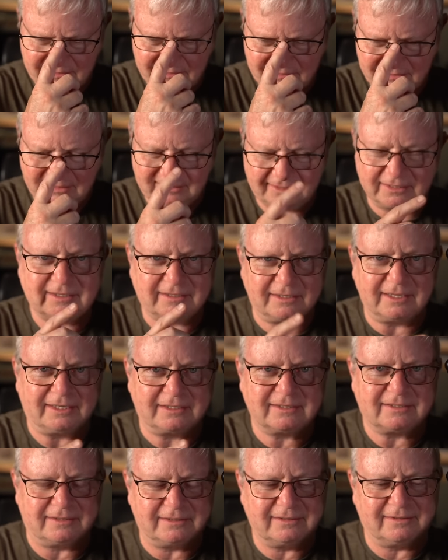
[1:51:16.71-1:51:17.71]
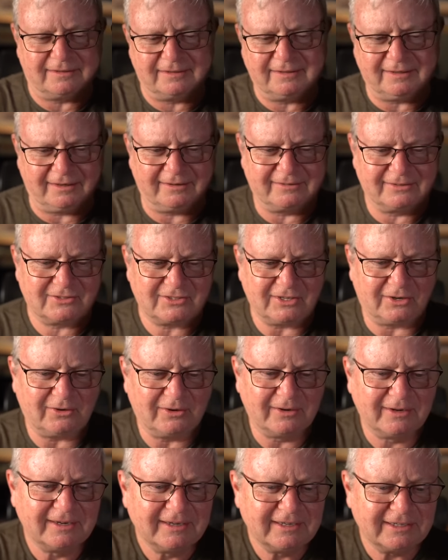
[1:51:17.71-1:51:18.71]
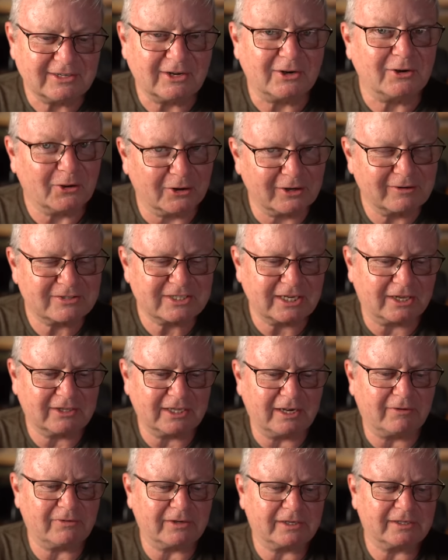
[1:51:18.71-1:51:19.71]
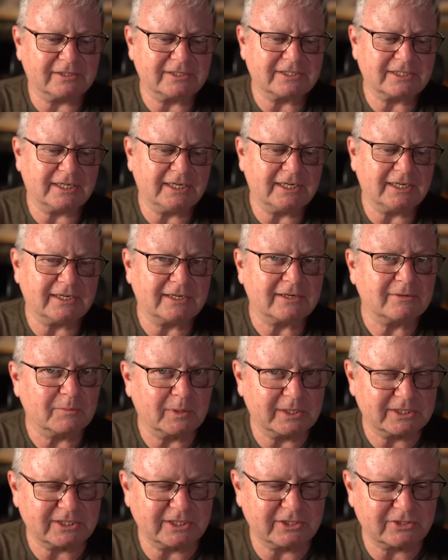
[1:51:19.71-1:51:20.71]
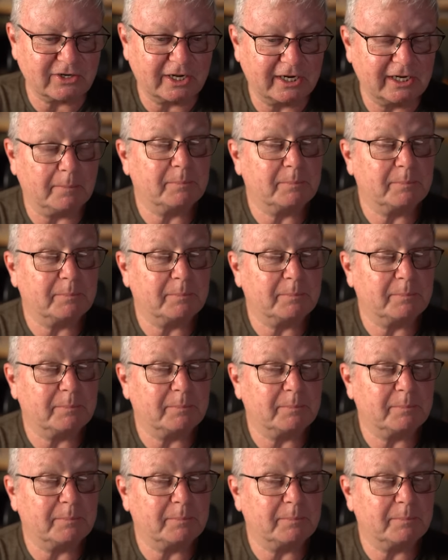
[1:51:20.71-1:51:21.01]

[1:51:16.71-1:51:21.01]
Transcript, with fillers: So that, you know, so there's a lot of South Africans in Western Australia,